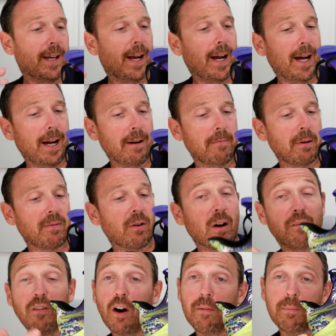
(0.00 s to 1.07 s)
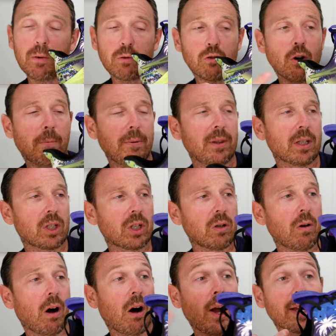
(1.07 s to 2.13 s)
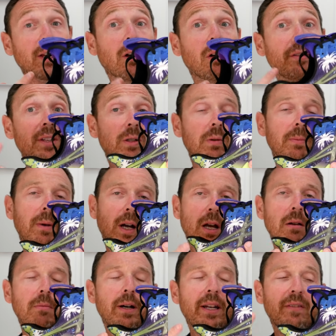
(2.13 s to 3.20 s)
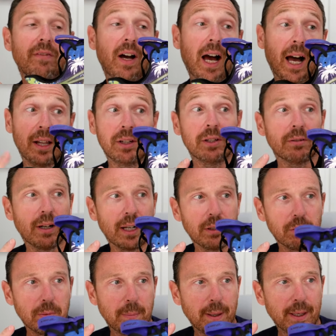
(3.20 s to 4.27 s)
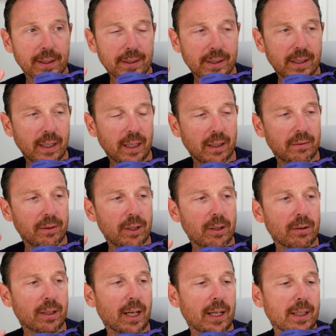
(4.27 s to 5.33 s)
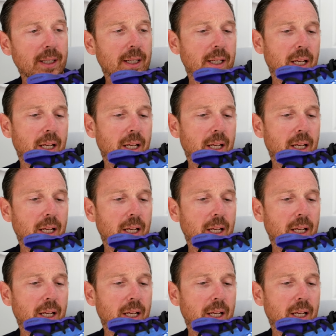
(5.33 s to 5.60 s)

uh, we've got five mil drop in the shoe i got this with my own money for under 100 pounds here in the uk uh,